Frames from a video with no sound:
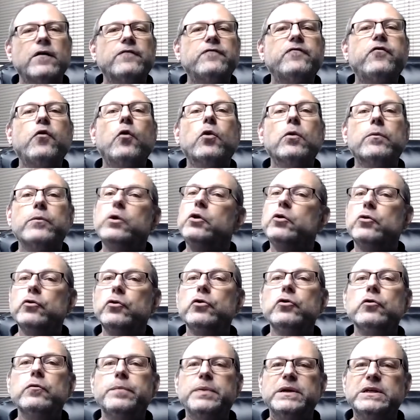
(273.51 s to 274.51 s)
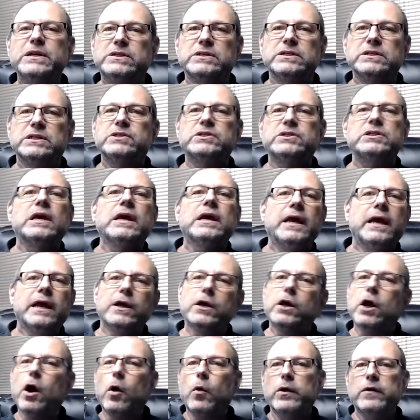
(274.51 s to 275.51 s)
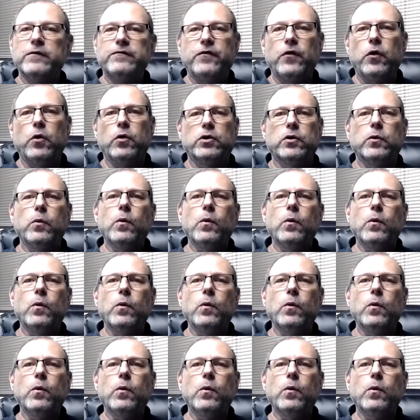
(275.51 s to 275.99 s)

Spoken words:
form your new business going forward.